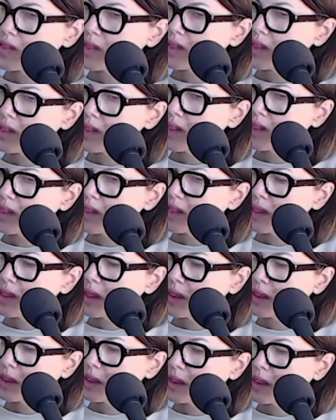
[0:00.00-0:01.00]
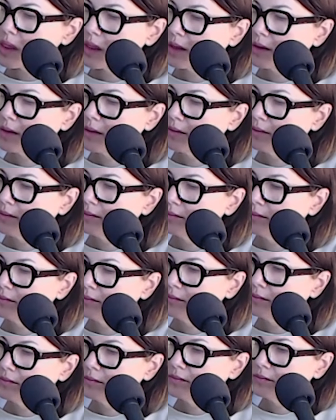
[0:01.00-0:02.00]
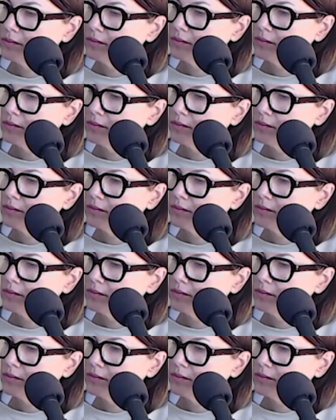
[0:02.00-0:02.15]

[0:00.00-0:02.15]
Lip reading: (silent)